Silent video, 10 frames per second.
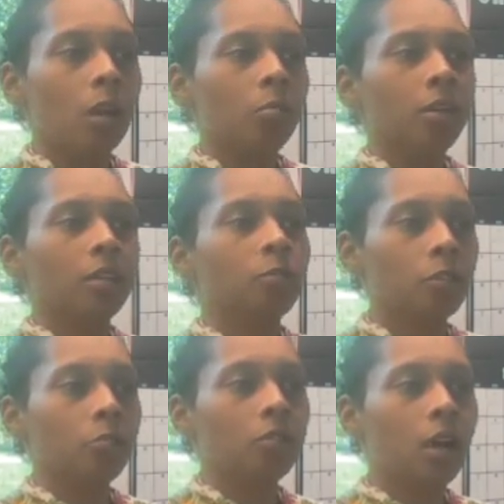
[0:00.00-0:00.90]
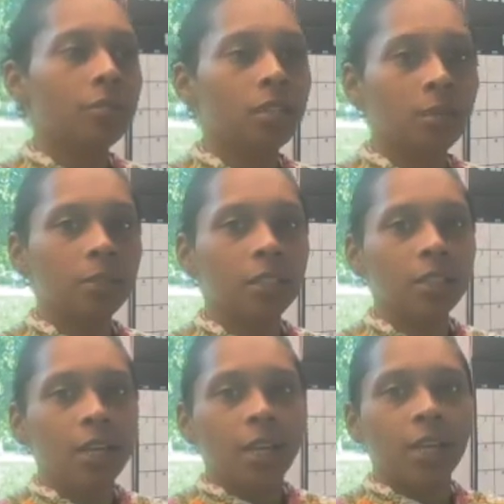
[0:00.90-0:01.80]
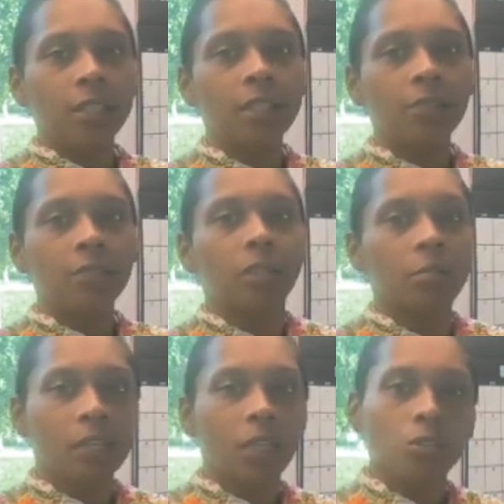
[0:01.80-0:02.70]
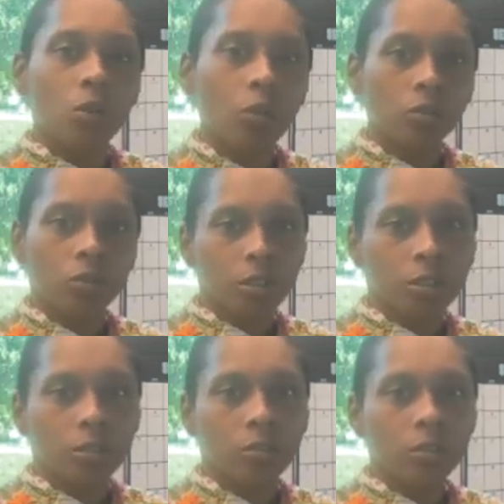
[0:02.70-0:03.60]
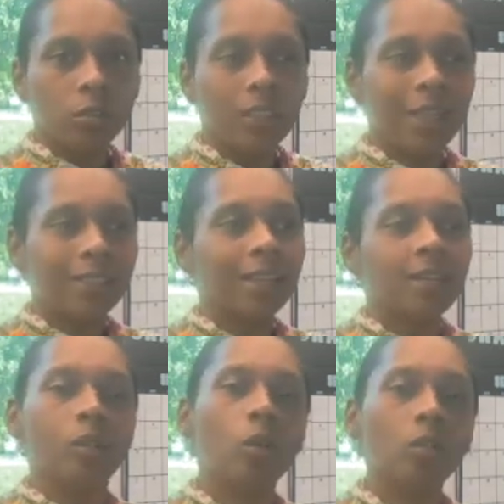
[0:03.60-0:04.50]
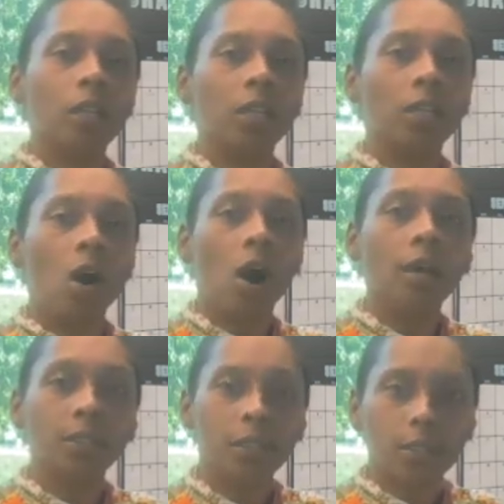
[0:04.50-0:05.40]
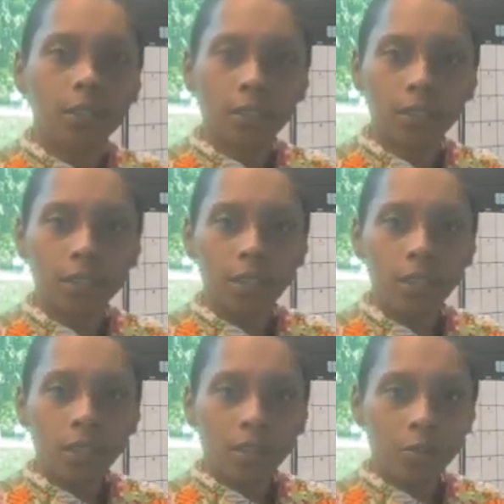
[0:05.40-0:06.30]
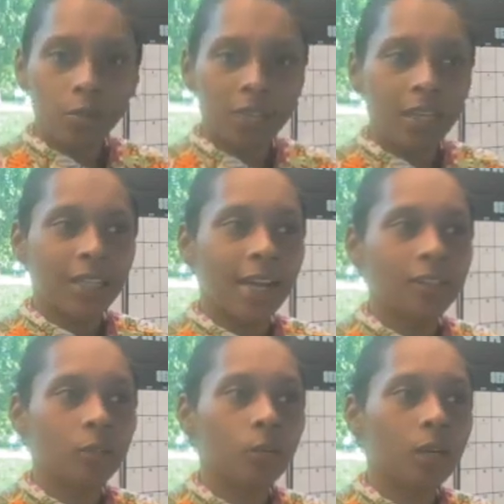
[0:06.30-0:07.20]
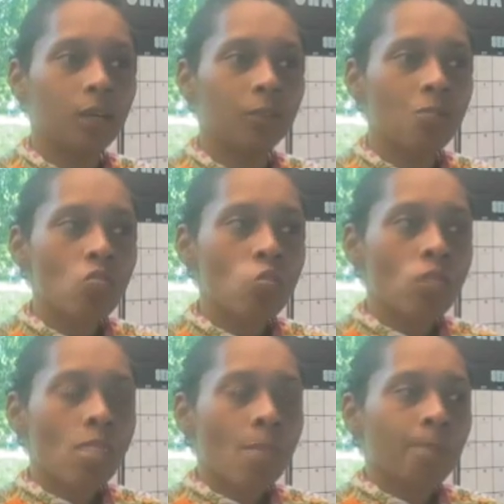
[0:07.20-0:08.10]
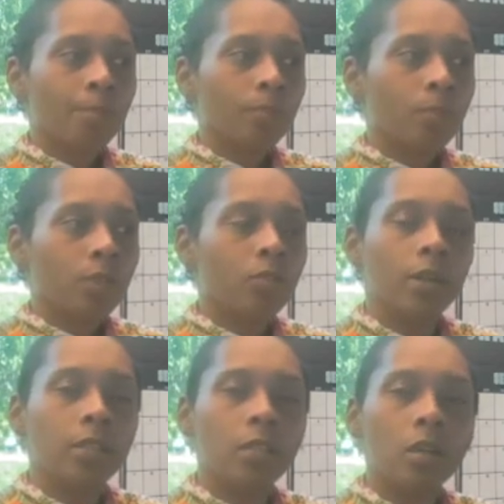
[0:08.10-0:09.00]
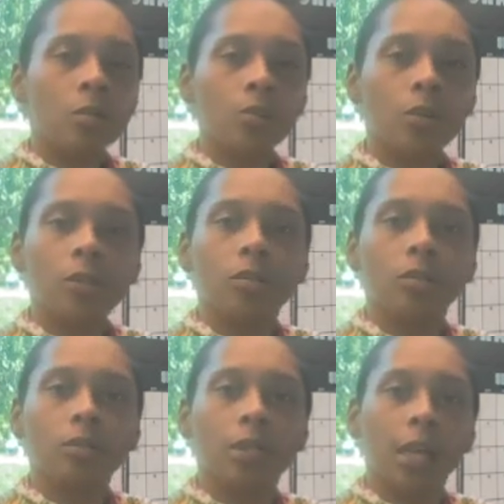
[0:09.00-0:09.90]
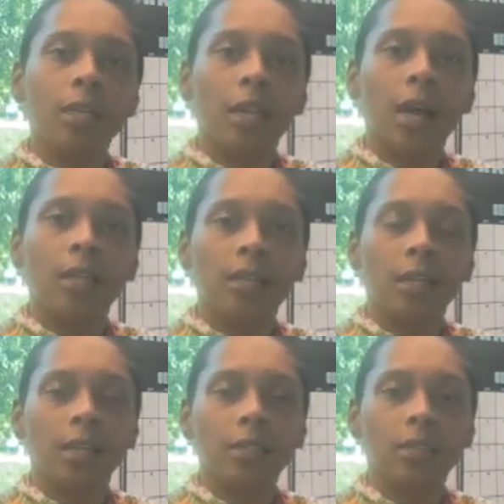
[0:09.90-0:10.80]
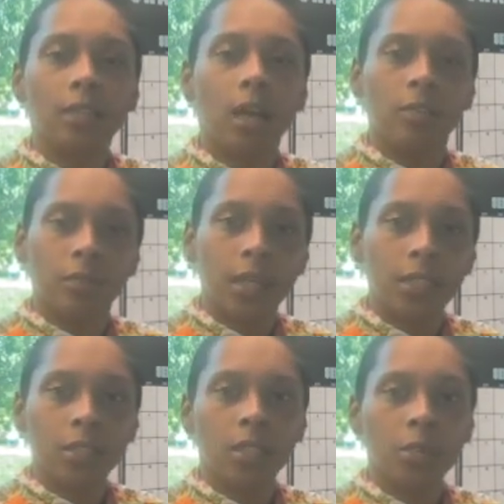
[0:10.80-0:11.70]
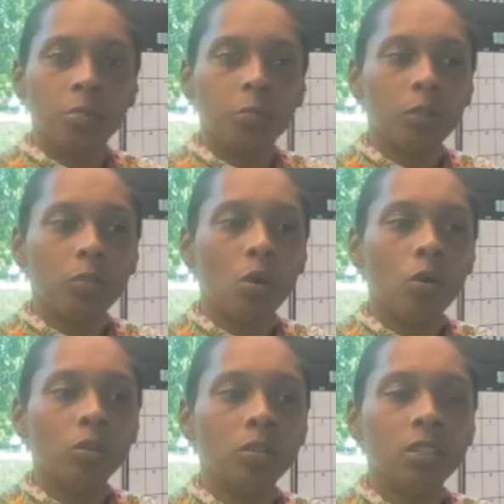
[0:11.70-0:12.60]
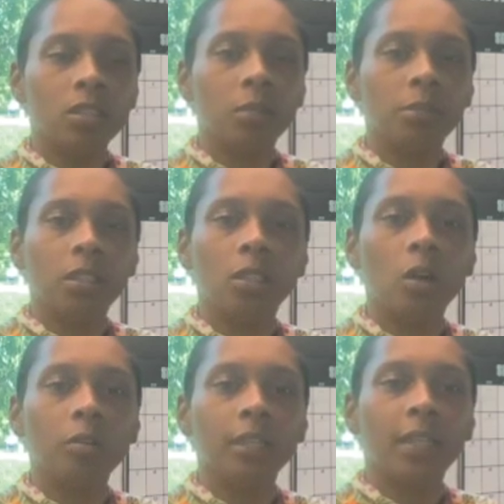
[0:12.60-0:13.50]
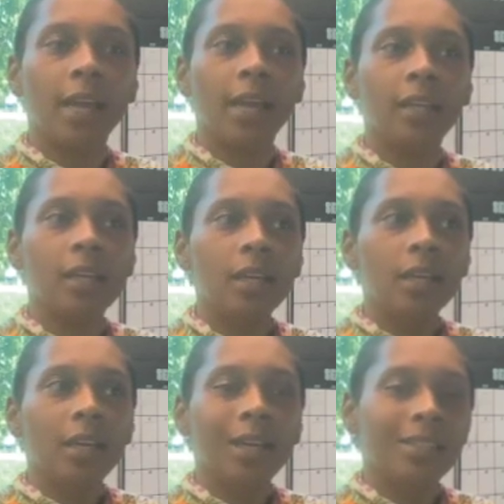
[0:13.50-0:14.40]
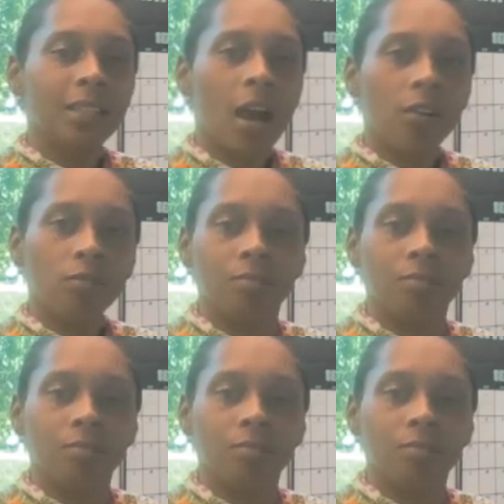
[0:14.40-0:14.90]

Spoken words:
because when you love something, it's never something that you hold on to. That's holding hostage. You know what I'm saying? That's what creates turmoil in a lot of things, in a lot of relationships, when you hold on to something knowing that it's not